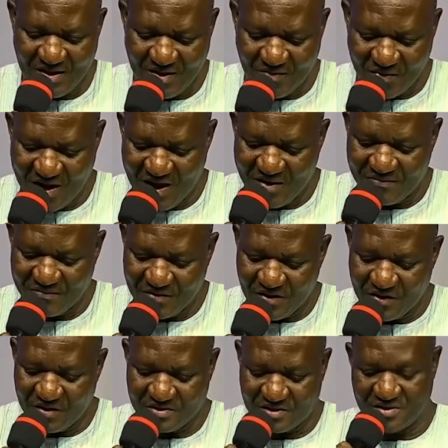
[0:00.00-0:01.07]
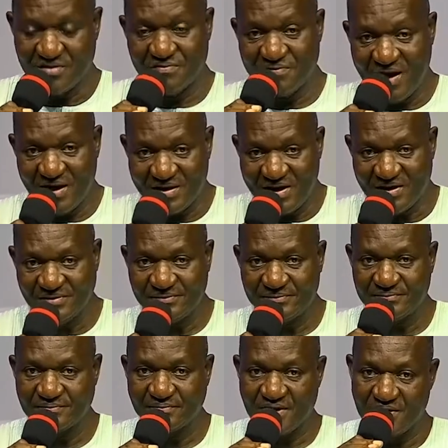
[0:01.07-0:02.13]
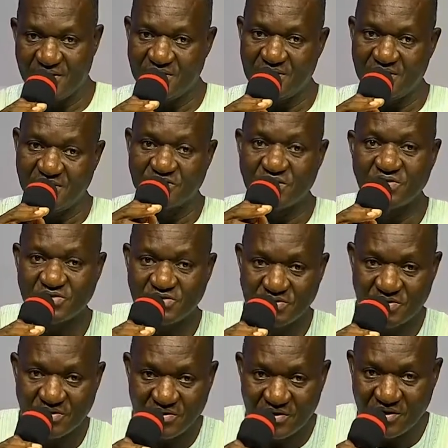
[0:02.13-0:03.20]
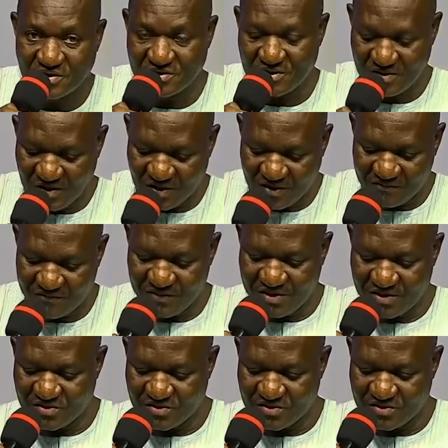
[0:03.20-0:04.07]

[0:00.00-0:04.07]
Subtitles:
We have God the Father, is also God love, is